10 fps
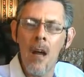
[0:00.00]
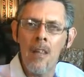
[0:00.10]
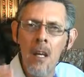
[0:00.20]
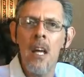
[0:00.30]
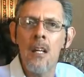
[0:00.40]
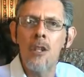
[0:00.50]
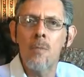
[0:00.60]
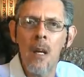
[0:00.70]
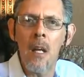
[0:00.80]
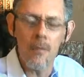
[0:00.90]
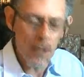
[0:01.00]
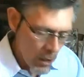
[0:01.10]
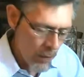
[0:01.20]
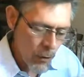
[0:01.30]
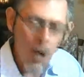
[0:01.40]
and then he just believed
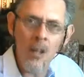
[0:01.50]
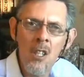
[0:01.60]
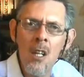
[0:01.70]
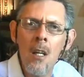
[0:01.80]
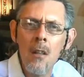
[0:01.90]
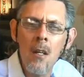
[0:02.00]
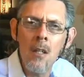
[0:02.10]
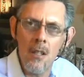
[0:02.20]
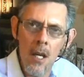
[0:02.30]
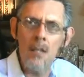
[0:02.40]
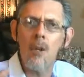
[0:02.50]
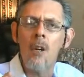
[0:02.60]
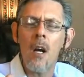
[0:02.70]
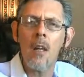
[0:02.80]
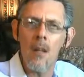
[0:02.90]
that if God said this, that's
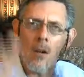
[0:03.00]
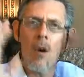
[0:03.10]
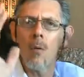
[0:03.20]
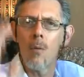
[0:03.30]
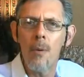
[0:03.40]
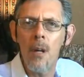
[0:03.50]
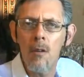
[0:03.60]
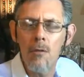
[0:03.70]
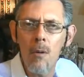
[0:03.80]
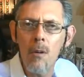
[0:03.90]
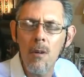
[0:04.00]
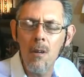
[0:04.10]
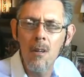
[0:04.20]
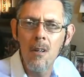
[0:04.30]
okay, then God will bring it forth.